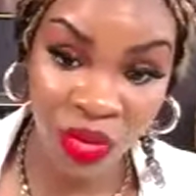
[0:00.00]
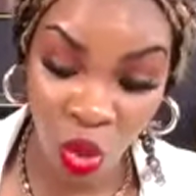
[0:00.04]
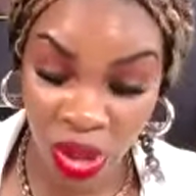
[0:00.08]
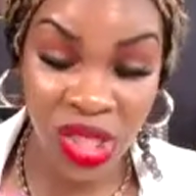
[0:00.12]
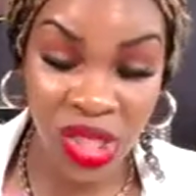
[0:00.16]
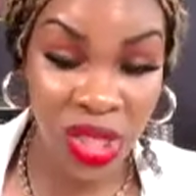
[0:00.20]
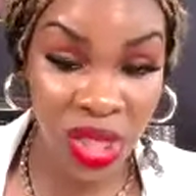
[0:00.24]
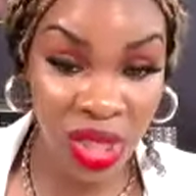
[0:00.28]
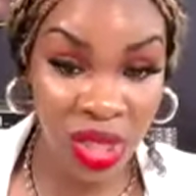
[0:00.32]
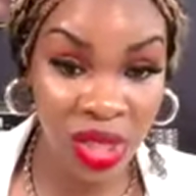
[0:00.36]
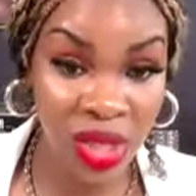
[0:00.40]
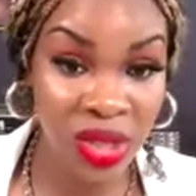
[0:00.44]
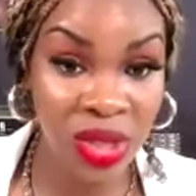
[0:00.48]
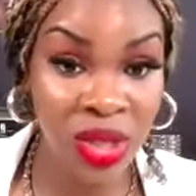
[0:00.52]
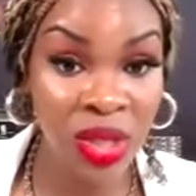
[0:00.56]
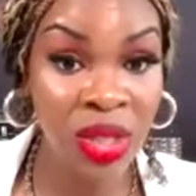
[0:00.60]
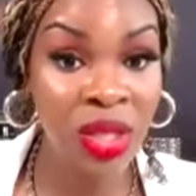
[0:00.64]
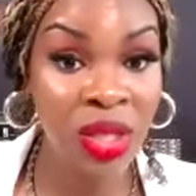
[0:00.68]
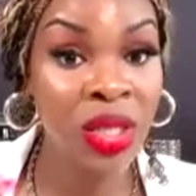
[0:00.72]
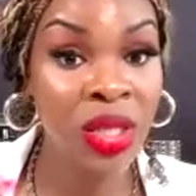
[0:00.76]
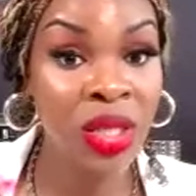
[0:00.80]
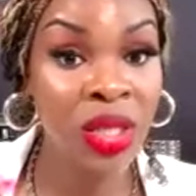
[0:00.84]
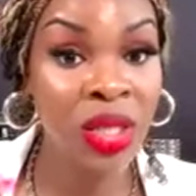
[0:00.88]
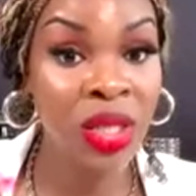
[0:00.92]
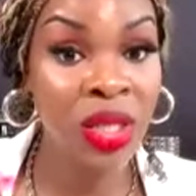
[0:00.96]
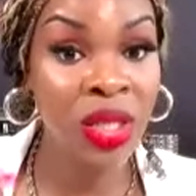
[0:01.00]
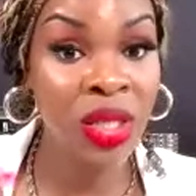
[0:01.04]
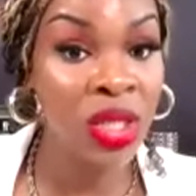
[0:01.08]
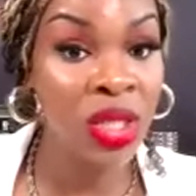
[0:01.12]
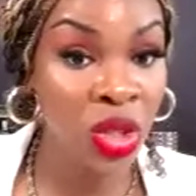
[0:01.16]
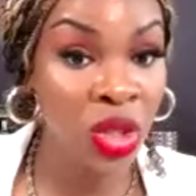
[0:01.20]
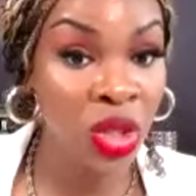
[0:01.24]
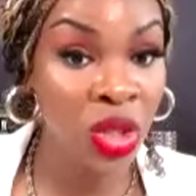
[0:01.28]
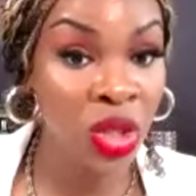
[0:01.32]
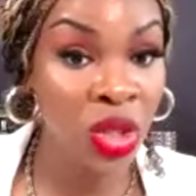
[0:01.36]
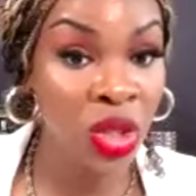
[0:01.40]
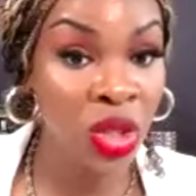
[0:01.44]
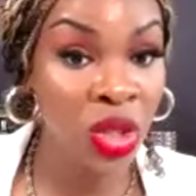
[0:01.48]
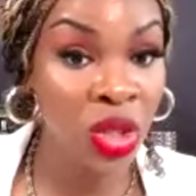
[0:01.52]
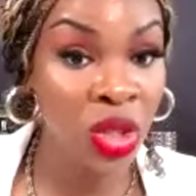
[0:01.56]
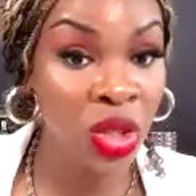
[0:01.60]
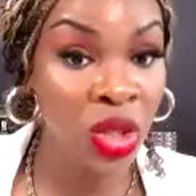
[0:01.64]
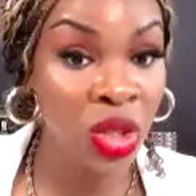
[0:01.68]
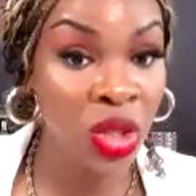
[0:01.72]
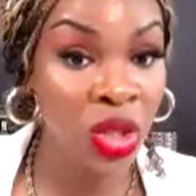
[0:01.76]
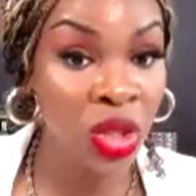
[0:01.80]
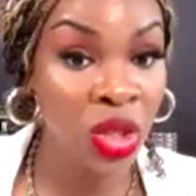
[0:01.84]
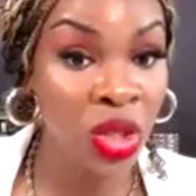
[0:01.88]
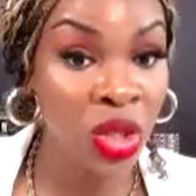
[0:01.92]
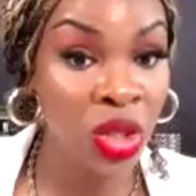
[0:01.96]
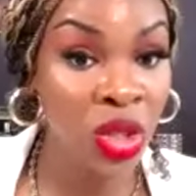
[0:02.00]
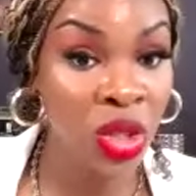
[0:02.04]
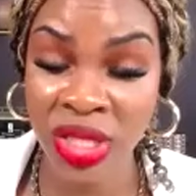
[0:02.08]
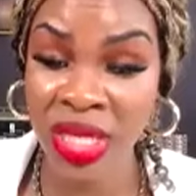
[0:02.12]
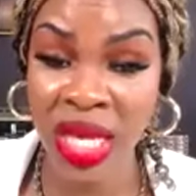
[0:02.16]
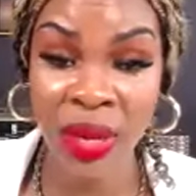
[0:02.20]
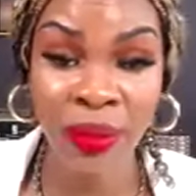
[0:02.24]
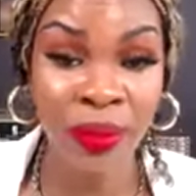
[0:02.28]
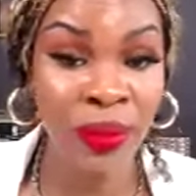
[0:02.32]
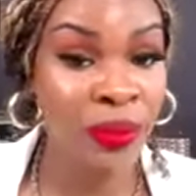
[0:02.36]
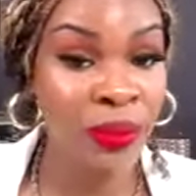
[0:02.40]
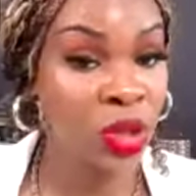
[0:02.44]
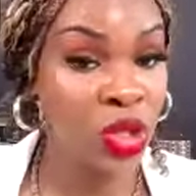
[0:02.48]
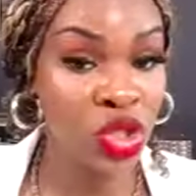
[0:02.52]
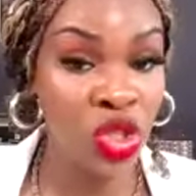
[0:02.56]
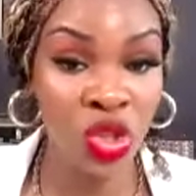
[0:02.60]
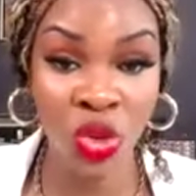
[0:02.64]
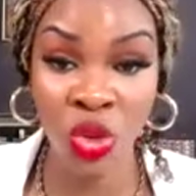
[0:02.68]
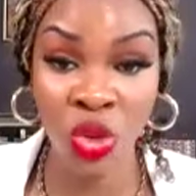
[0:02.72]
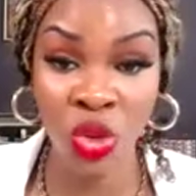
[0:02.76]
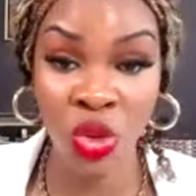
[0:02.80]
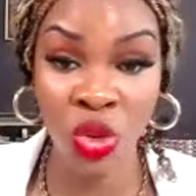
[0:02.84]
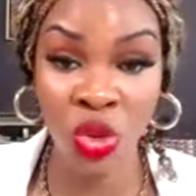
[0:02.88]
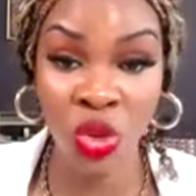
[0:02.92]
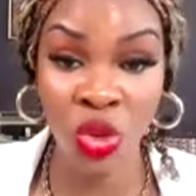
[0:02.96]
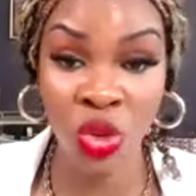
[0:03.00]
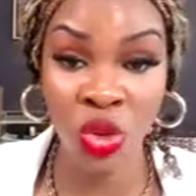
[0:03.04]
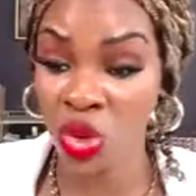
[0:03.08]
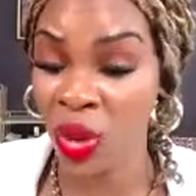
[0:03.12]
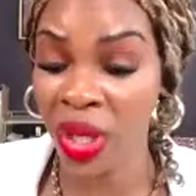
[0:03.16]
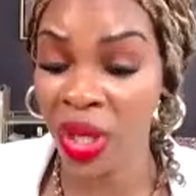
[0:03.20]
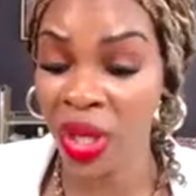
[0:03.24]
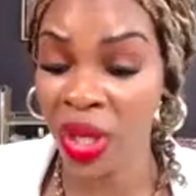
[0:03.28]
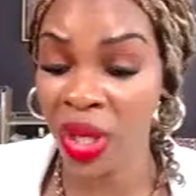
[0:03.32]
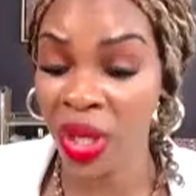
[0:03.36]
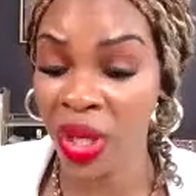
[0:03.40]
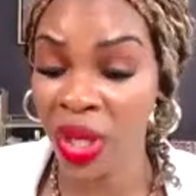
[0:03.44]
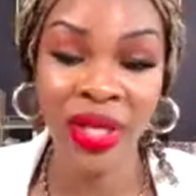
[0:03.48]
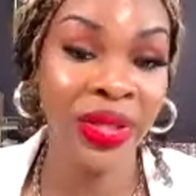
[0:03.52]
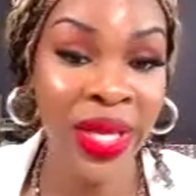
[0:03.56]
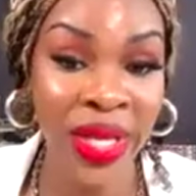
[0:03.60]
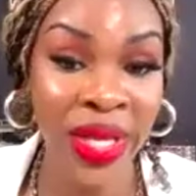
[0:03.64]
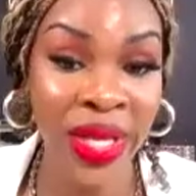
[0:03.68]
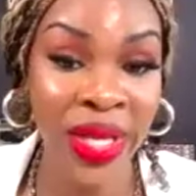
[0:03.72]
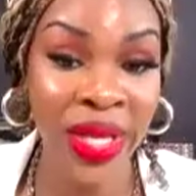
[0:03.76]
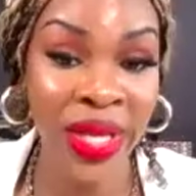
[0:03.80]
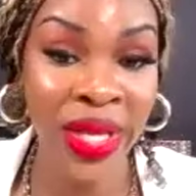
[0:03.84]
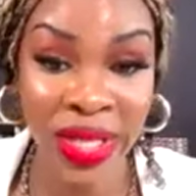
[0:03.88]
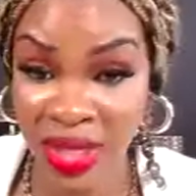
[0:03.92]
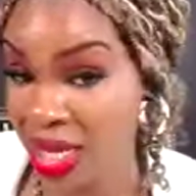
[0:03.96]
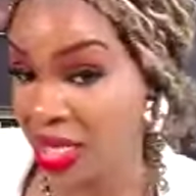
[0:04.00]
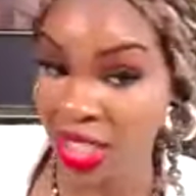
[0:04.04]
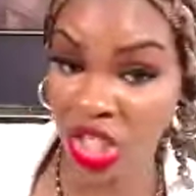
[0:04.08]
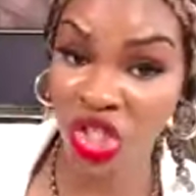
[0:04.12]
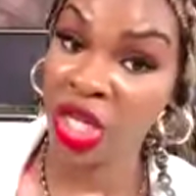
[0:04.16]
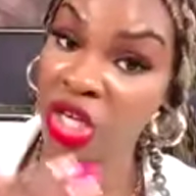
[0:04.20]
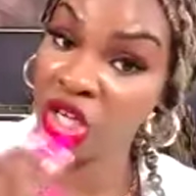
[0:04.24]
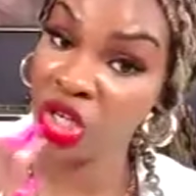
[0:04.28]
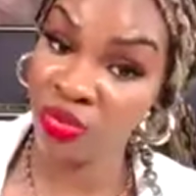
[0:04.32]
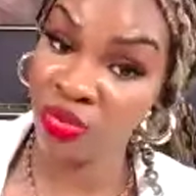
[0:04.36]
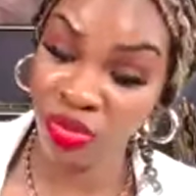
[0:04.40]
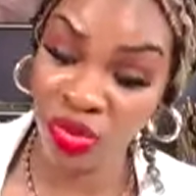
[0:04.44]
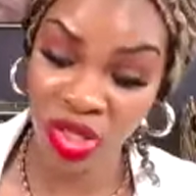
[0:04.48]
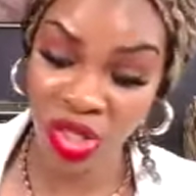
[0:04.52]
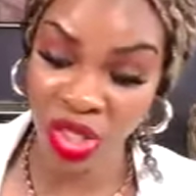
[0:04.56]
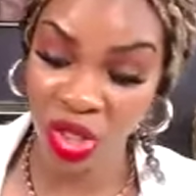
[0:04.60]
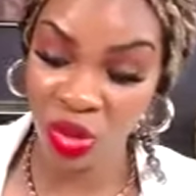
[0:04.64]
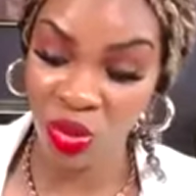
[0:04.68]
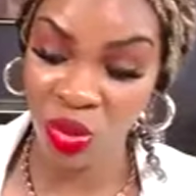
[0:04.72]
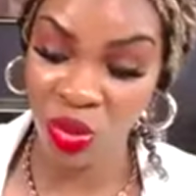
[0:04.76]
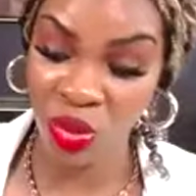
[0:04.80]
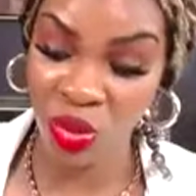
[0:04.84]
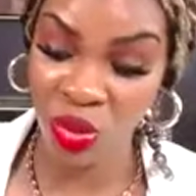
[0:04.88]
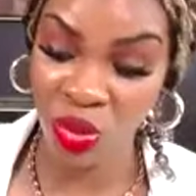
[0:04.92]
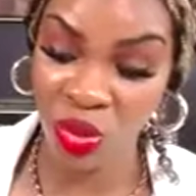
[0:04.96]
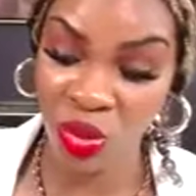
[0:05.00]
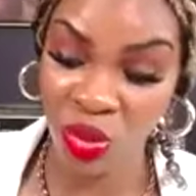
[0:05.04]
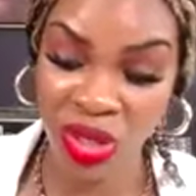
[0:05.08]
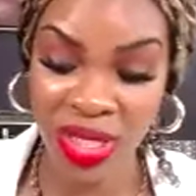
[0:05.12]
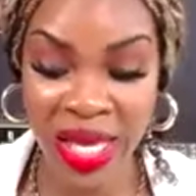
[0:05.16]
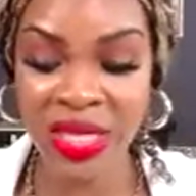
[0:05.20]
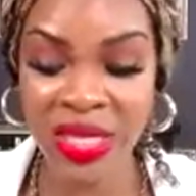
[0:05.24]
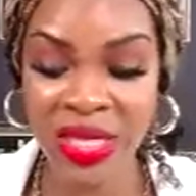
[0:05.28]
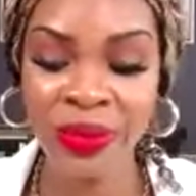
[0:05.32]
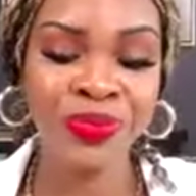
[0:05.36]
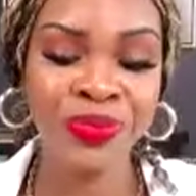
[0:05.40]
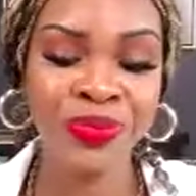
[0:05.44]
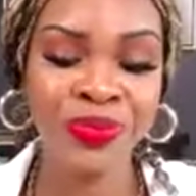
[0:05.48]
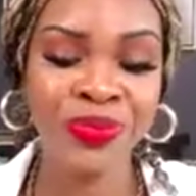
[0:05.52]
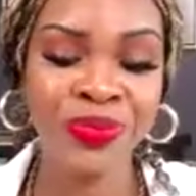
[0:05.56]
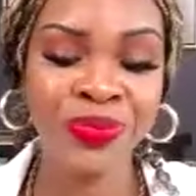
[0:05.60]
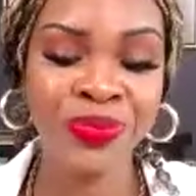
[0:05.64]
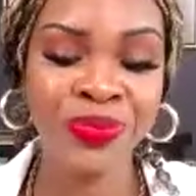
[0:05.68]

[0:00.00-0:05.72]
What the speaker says: which is you print the donor's name, but you don't do anything else in that section, and you proceed with the test.